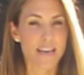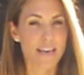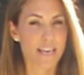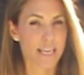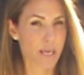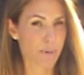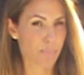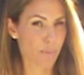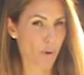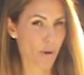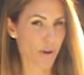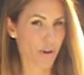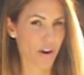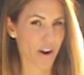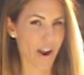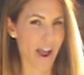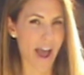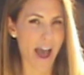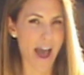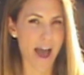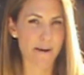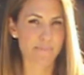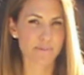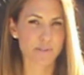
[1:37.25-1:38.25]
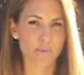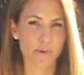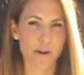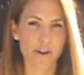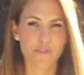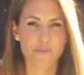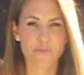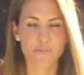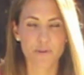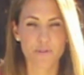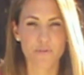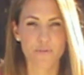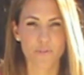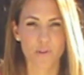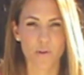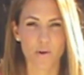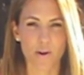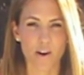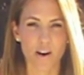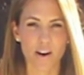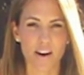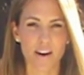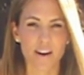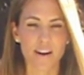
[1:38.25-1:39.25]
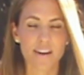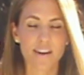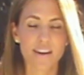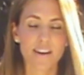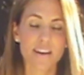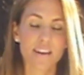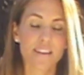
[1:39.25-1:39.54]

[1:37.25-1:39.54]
Keep pulling your abs away from the floor.